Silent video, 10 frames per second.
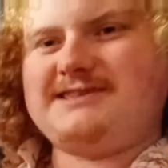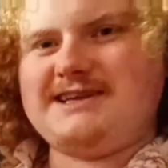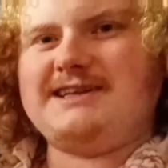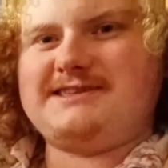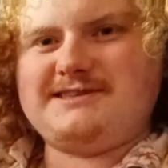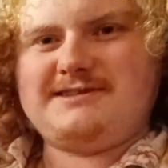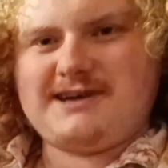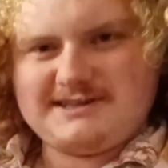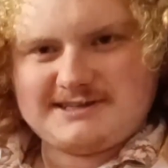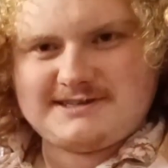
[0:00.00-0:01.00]
it's it's
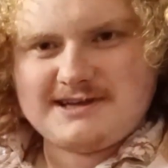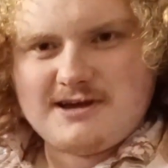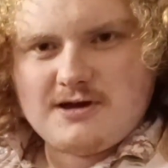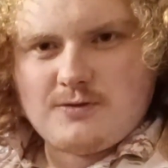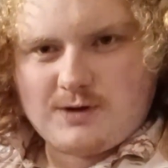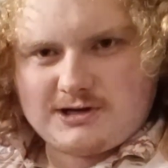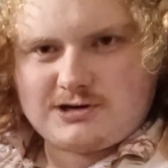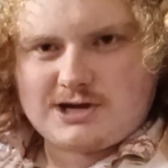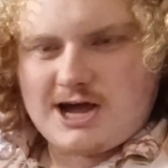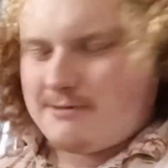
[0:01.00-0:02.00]
because it's
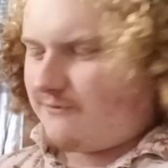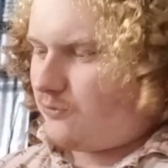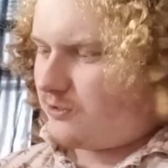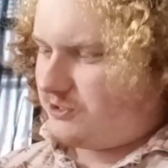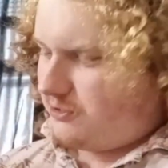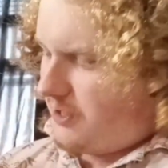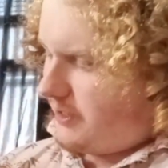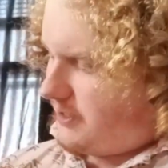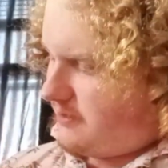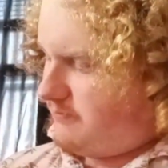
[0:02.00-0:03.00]
wintertime. Of course, she'll
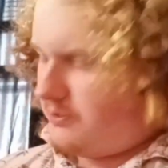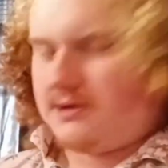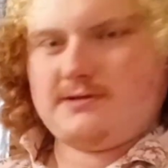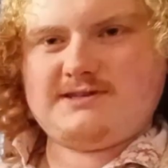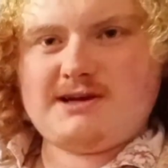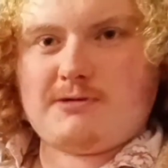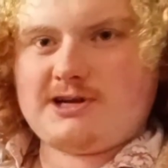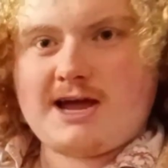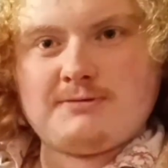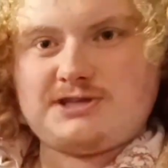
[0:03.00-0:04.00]
like it, but
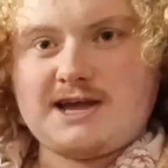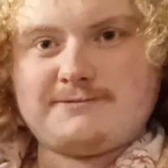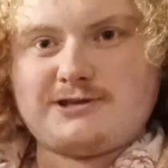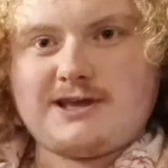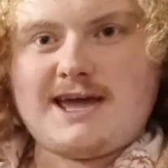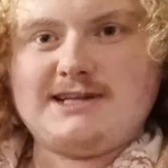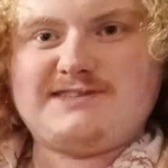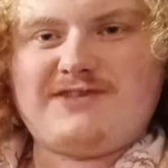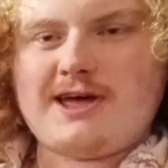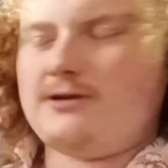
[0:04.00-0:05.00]
summertime she absolutely
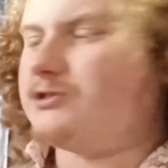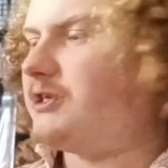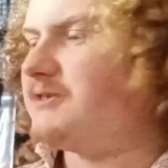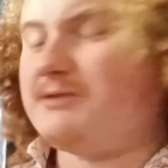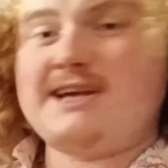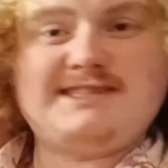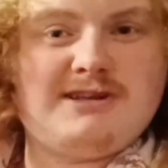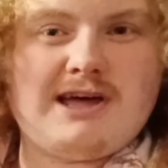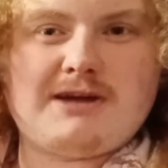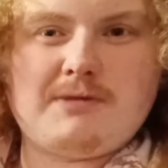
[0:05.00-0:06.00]
hates flannel sheets. But I
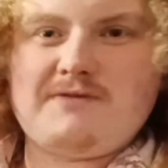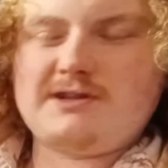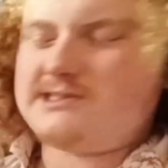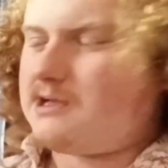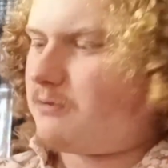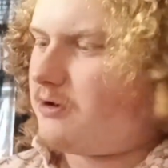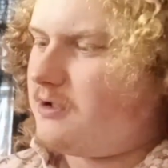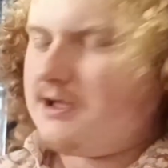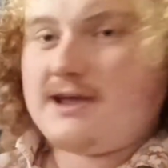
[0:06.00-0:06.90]
still like them even in summer.